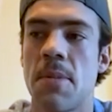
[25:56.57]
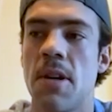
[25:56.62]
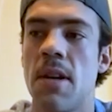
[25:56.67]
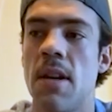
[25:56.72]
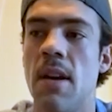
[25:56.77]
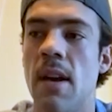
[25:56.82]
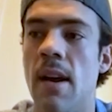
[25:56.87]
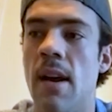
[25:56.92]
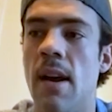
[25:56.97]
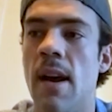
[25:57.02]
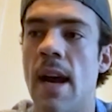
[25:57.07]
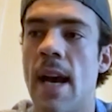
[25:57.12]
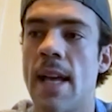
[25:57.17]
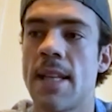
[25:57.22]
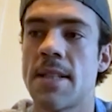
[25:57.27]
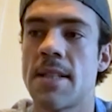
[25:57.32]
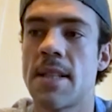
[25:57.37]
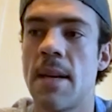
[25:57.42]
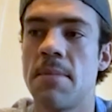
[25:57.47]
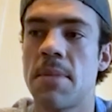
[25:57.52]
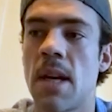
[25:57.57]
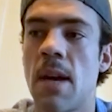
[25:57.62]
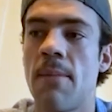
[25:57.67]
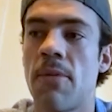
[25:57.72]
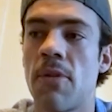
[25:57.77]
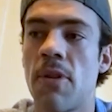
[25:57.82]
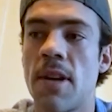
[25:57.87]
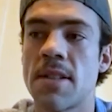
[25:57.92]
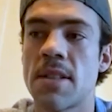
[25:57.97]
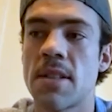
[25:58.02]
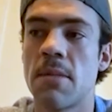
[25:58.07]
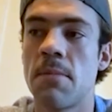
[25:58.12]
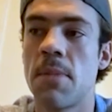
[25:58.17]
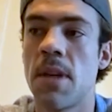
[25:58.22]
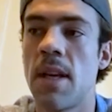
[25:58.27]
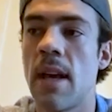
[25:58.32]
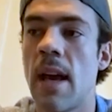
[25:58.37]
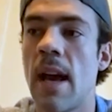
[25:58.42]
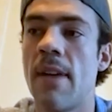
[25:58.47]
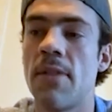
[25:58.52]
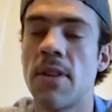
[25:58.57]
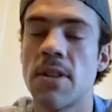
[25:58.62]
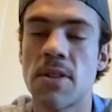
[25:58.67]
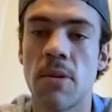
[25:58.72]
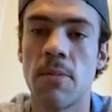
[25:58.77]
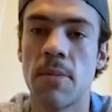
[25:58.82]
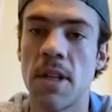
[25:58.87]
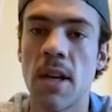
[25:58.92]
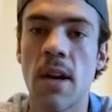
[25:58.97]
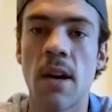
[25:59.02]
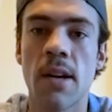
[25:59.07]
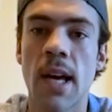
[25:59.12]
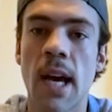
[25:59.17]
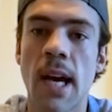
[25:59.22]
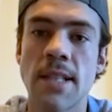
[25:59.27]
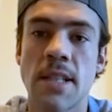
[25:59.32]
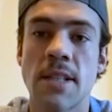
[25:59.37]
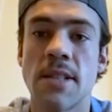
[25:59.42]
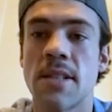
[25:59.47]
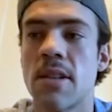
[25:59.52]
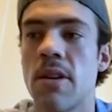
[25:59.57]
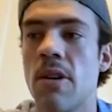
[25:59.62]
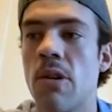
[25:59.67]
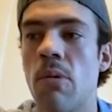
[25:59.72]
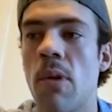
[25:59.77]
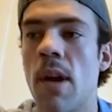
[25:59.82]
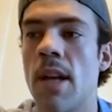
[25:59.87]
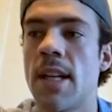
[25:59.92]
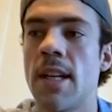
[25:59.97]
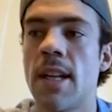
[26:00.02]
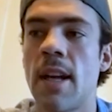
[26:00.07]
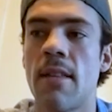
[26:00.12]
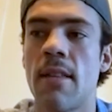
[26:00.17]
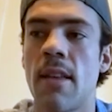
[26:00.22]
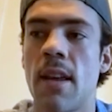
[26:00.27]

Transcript: But at the same time, for us to be having so many young guys and still winning, I